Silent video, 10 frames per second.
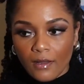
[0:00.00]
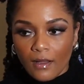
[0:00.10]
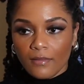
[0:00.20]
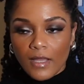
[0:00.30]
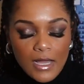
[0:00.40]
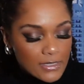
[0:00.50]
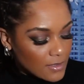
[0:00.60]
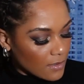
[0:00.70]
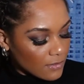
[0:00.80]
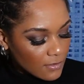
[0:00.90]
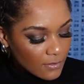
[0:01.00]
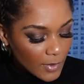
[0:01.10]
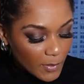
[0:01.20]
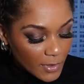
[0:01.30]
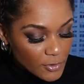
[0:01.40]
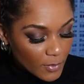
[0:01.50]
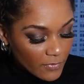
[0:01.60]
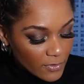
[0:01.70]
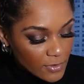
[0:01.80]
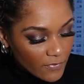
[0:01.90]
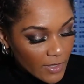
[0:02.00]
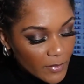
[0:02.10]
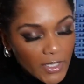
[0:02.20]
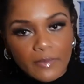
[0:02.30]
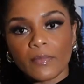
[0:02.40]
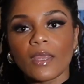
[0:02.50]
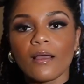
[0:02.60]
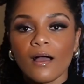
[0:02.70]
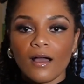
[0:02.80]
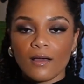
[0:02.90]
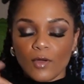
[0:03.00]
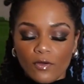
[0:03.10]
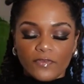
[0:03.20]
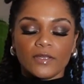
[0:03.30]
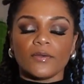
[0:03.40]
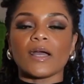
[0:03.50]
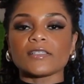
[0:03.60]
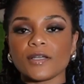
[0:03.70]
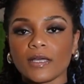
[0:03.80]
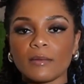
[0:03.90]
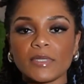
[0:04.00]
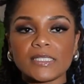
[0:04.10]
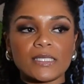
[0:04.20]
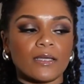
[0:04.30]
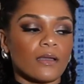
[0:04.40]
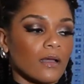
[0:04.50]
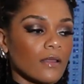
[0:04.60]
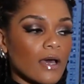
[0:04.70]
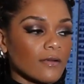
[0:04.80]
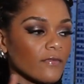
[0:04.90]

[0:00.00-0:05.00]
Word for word: a lot let me make sure my phone's a vibrate um, hopefully you guys are going to be seeing a lot of